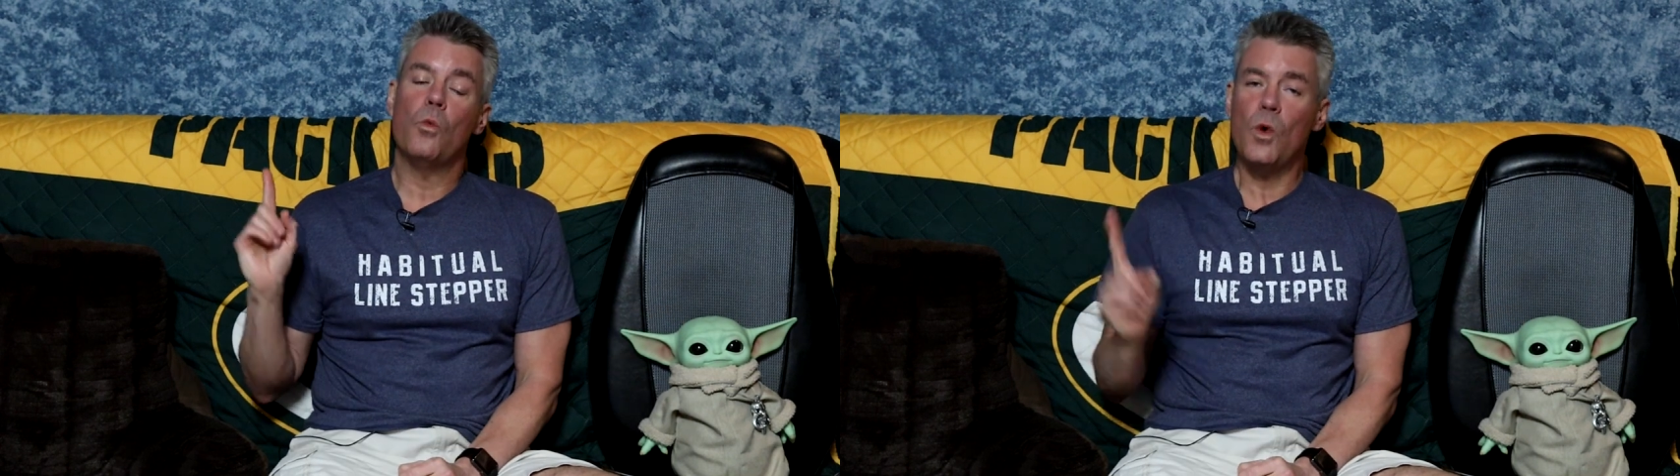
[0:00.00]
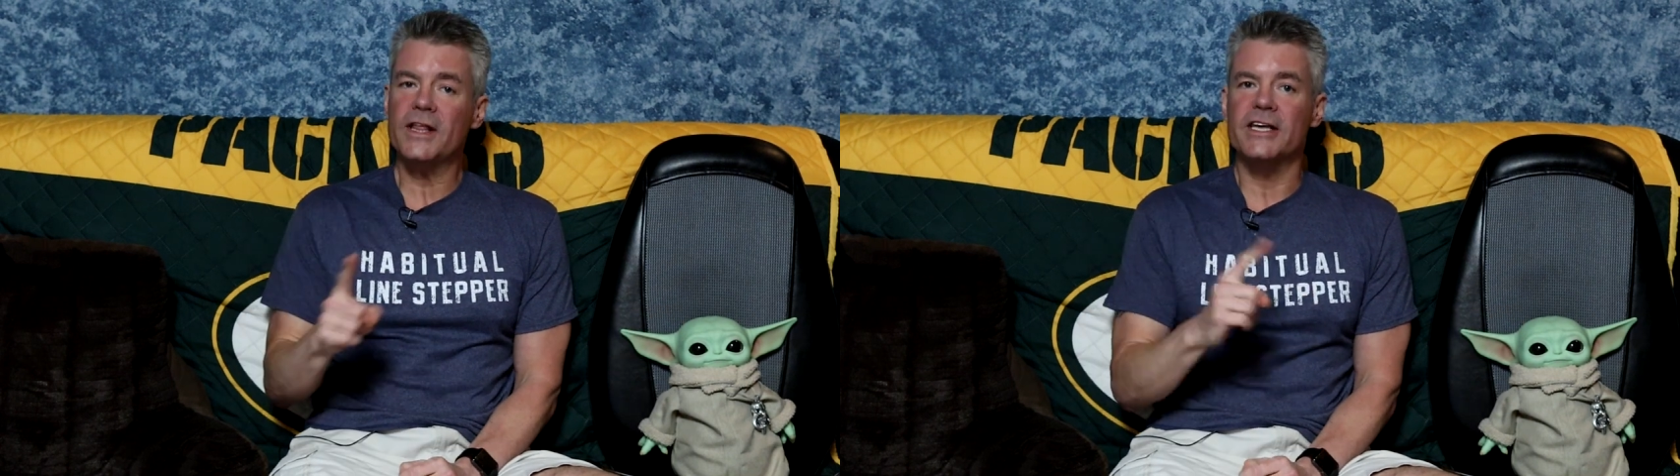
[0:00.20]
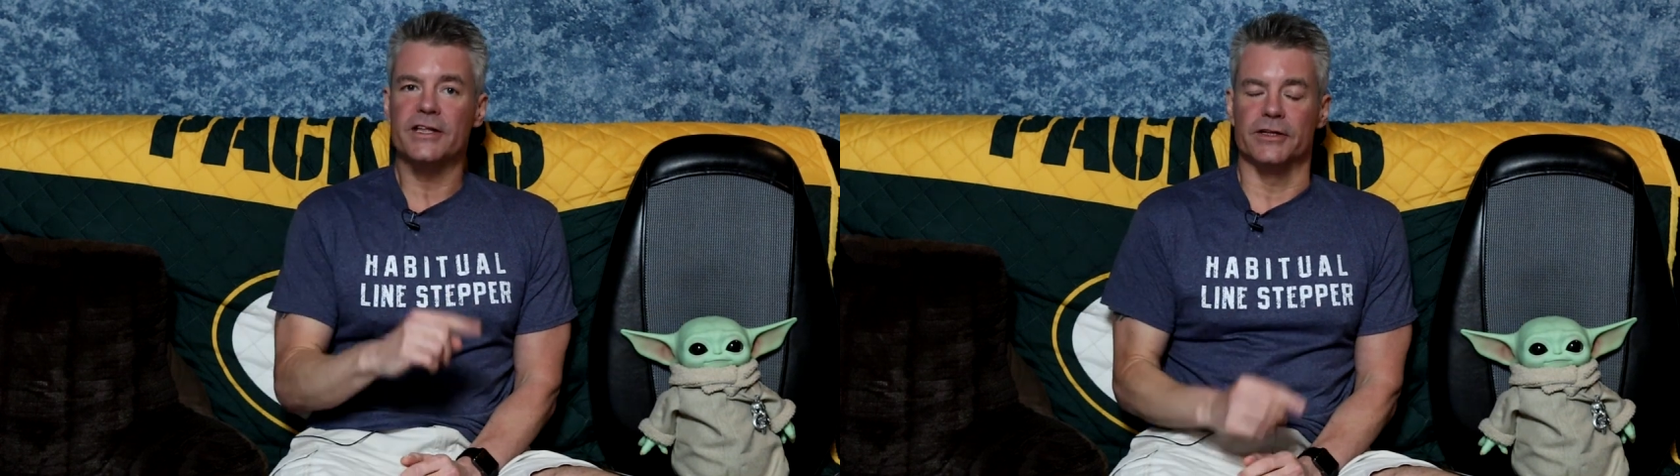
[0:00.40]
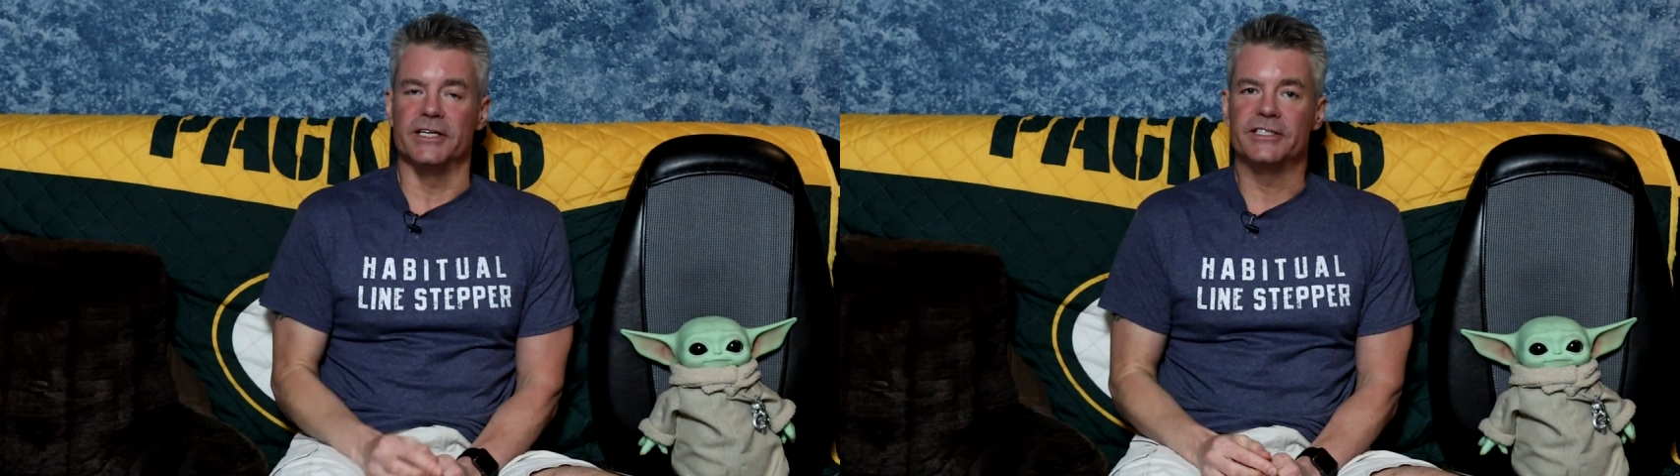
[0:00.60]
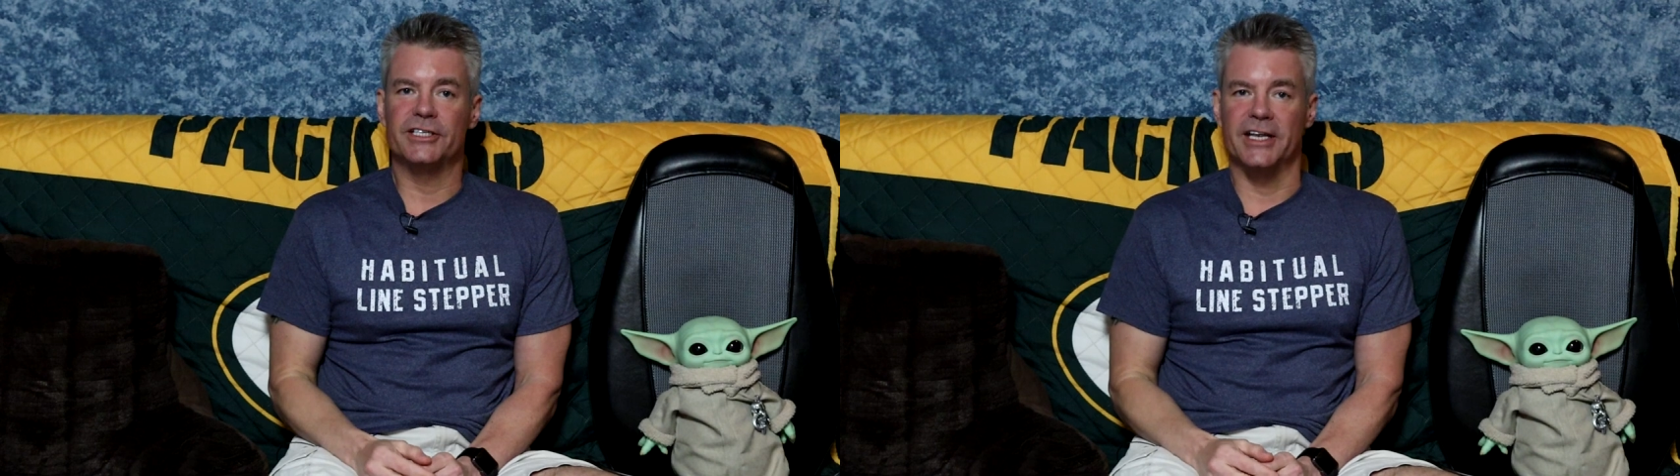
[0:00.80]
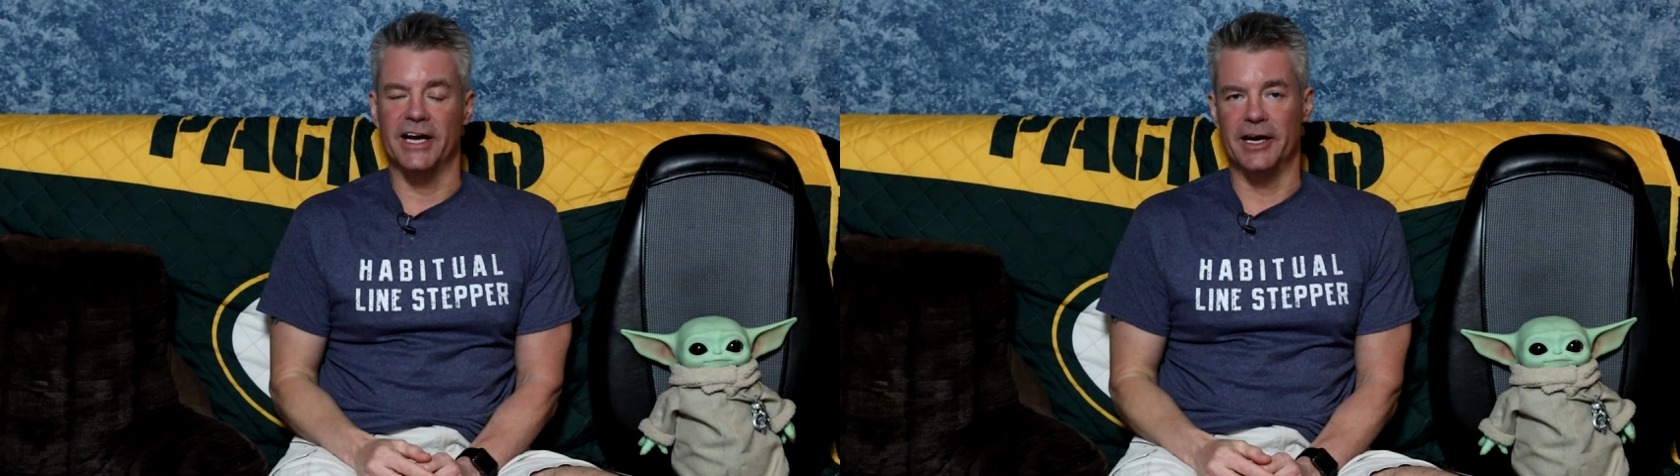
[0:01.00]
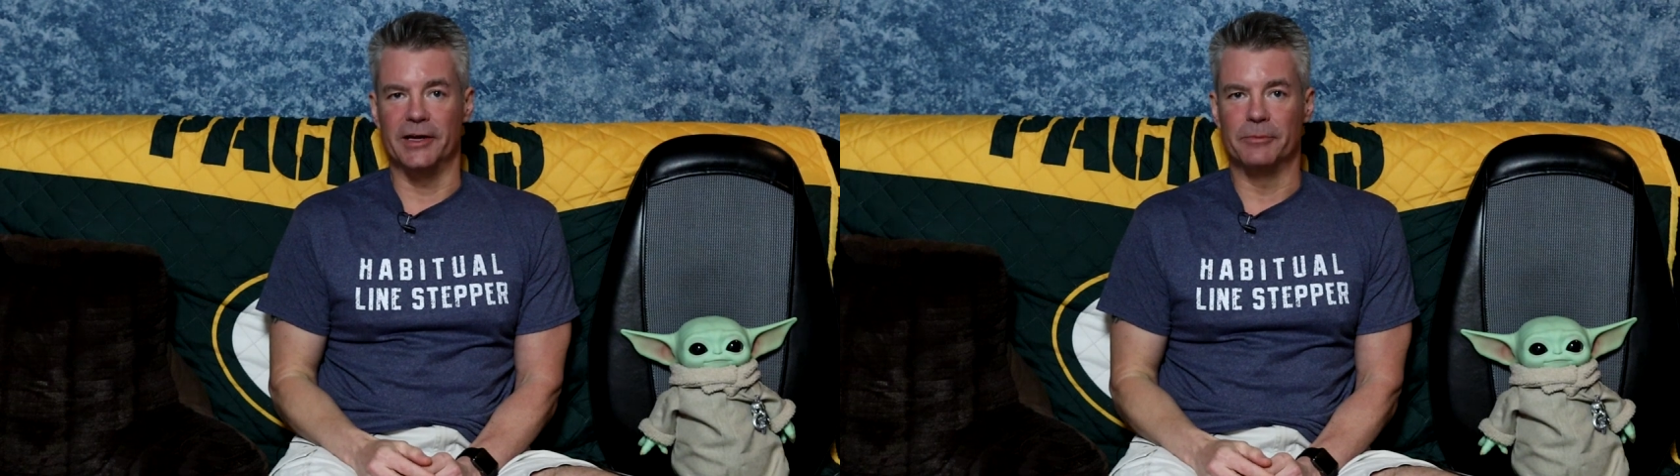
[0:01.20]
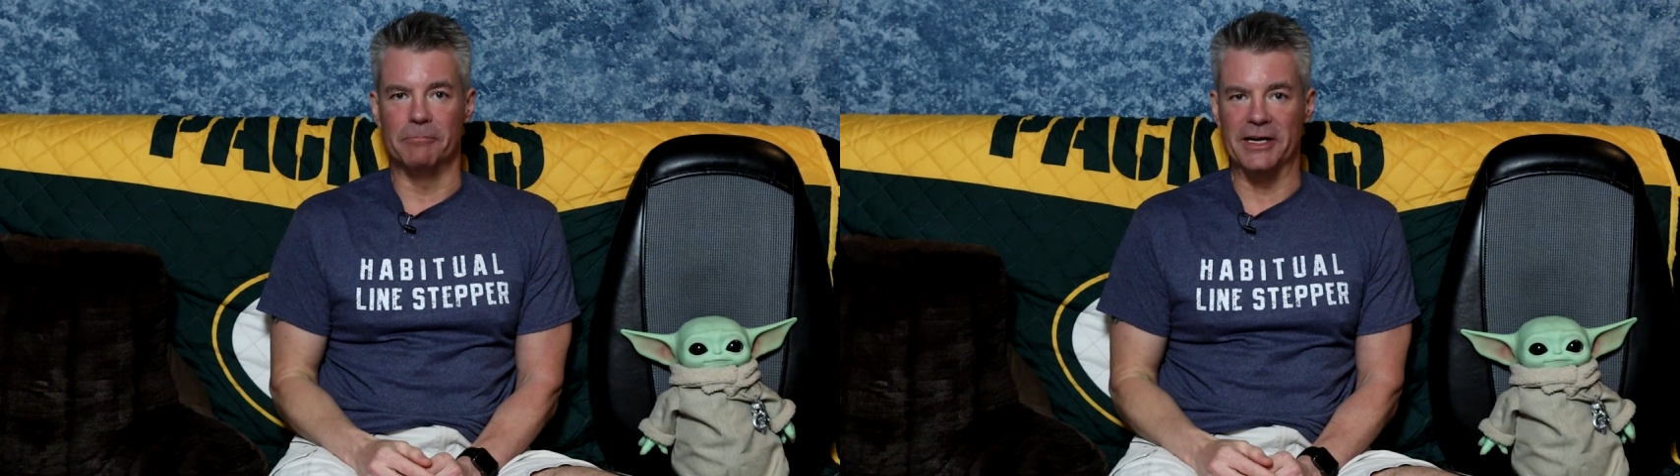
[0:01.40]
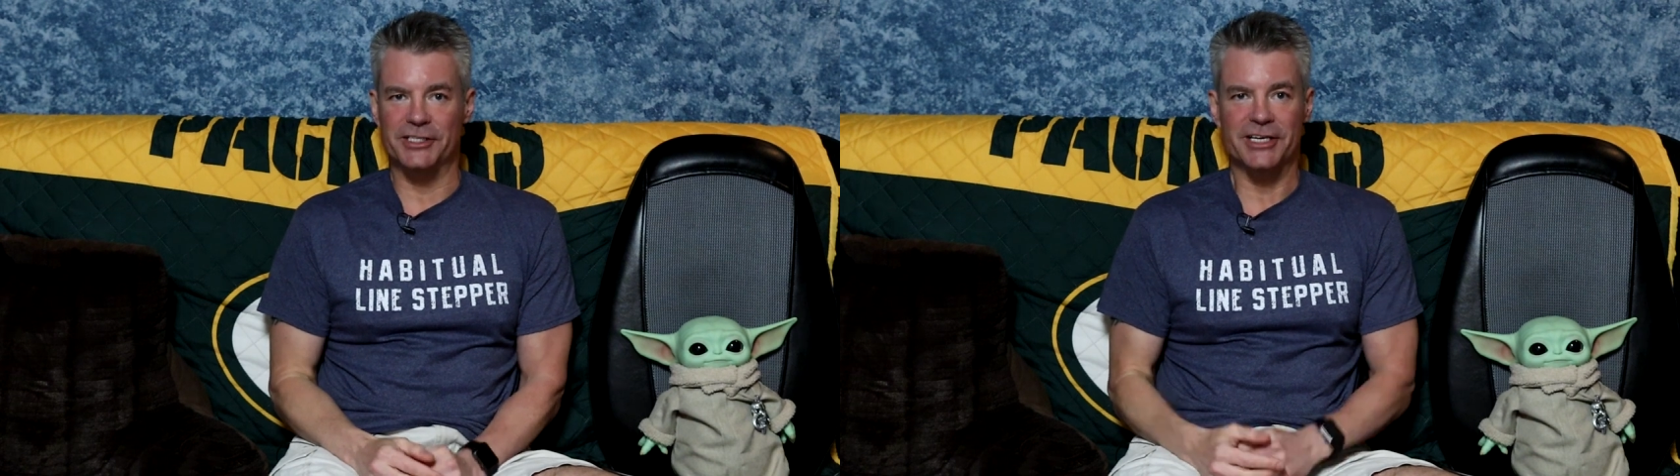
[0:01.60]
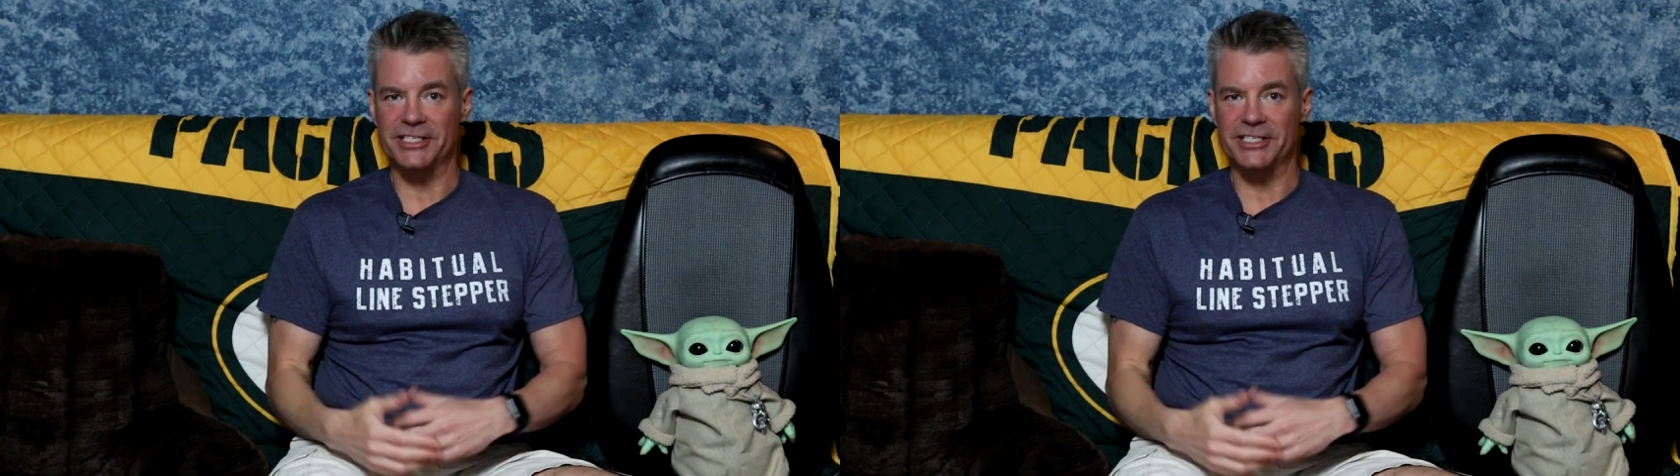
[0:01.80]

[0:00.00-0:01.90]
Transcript: One of the other things that I had mentioned,